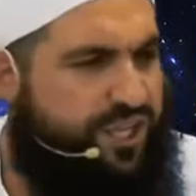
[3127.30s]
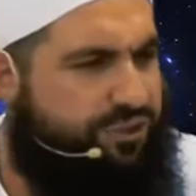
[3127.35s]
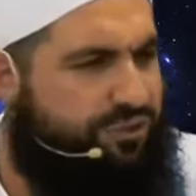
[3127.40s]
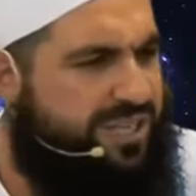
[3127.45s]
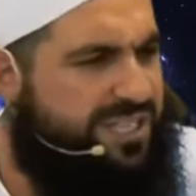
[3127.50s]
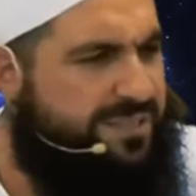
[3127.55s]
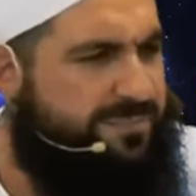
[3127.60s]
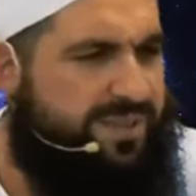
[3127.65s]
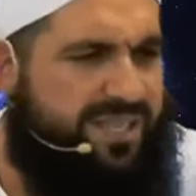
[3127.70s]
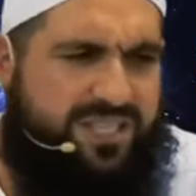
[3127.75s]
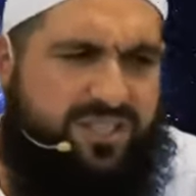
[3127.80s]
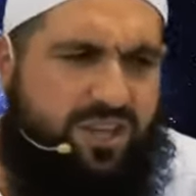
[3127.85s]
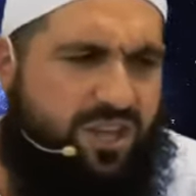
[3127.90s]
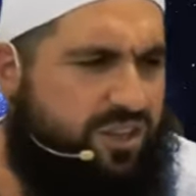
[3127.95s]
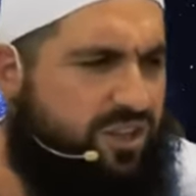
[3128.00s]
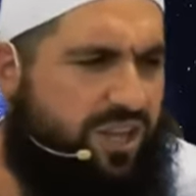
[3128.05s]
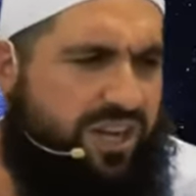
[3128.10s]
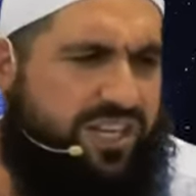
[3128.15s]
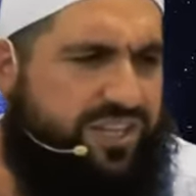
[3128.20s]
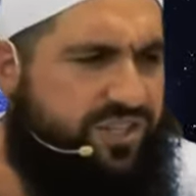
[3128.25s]
Trust me, it's
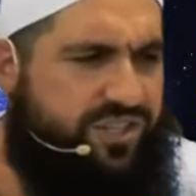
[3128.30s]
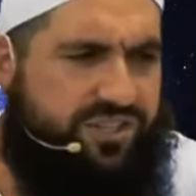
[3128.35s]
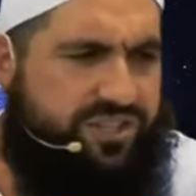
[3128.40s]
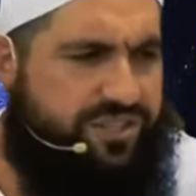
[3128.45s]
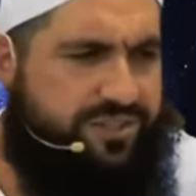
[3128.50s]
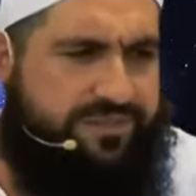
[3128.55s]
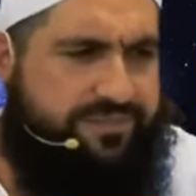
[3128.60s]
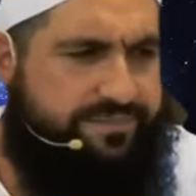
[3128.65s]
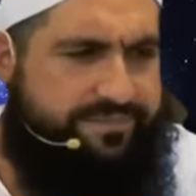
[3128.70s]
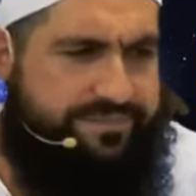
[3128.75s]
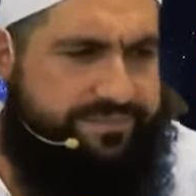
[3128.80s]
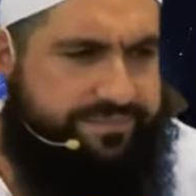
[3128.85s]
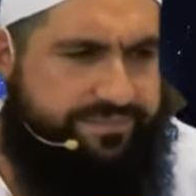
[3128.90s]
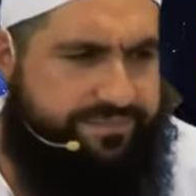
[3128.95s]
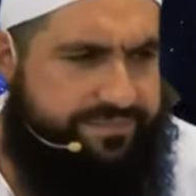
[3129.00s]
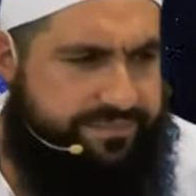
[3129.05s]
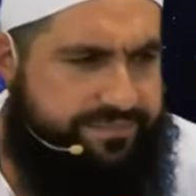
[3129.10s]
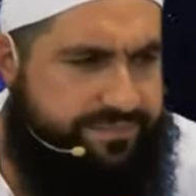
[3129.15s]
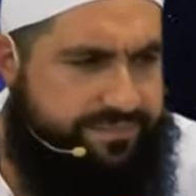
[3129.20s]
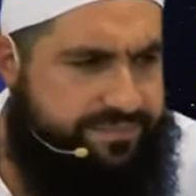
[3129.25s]
not knowledge.
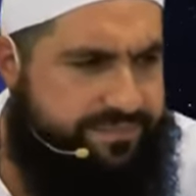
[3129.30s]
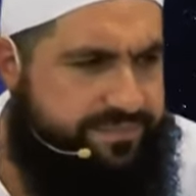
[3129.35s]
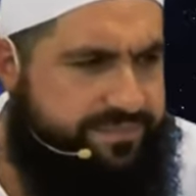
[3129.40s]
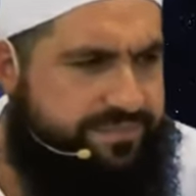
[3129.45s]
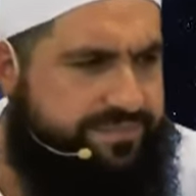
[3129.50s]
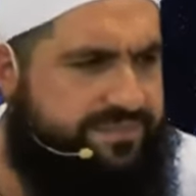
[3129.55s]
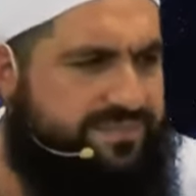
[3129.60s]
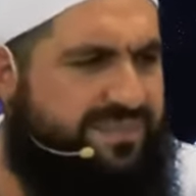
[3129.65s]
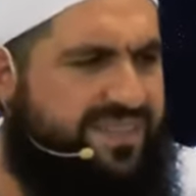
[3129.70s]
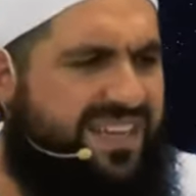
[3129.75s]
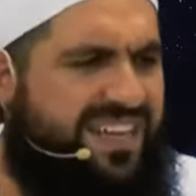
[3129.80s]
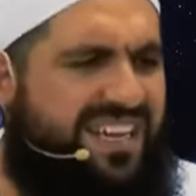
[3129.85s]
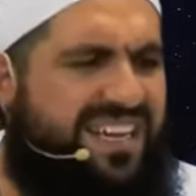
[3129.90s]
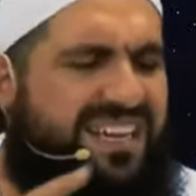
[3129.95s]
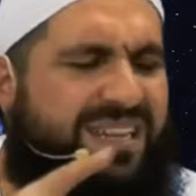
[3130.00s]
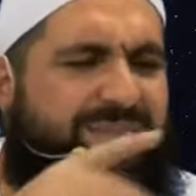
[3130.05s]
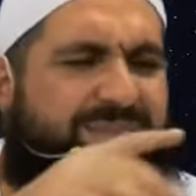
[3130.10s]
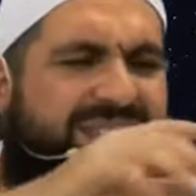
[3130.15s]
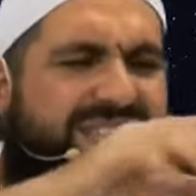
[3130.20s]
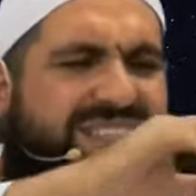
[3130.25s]
The
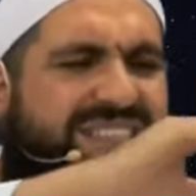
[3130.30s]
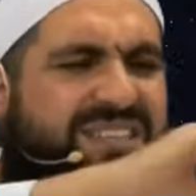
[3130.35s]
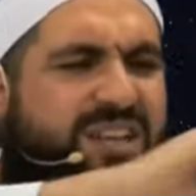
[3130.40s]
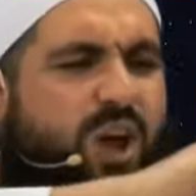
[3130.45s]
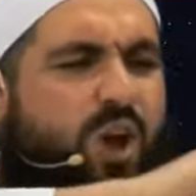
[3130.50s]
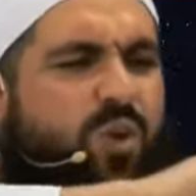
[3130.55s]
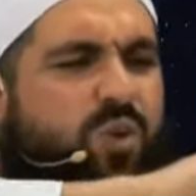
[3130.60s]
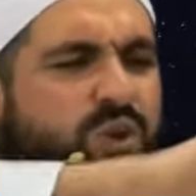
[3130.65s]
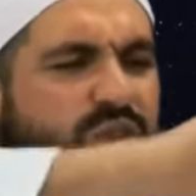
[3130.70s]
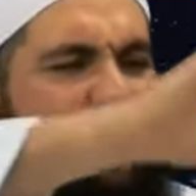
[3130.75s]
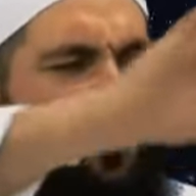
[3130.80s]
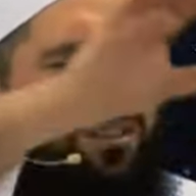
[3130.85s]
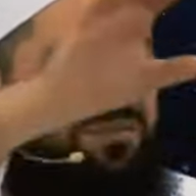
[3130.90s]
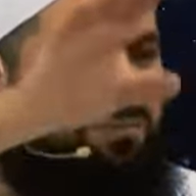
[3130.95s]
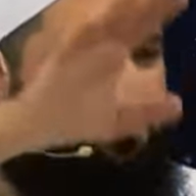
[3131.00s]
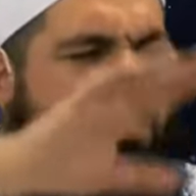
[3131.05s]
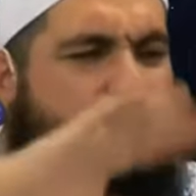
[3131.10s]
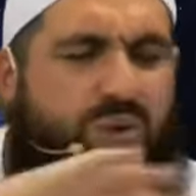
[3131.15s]
alam is ocean,